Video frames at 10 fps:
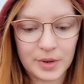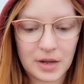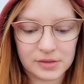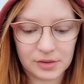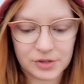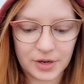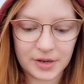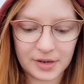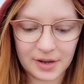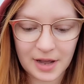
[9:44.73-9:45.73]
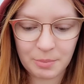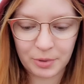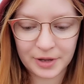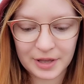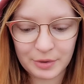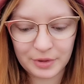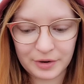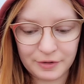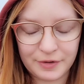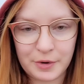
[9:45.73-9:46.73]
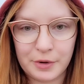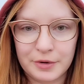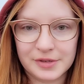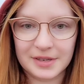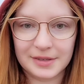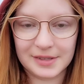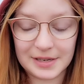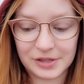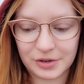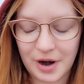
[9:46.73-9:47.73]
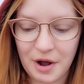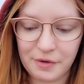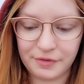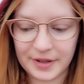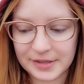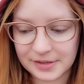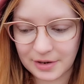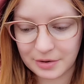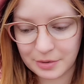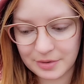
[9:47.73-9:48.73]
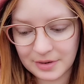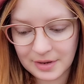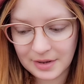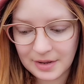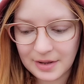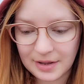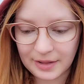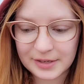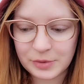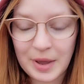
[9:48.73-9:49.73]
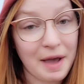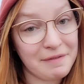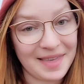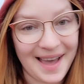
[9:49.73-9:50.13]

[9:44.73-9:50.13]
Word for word: We also took a couple of cute little photos in his Easter outfit, so at least we have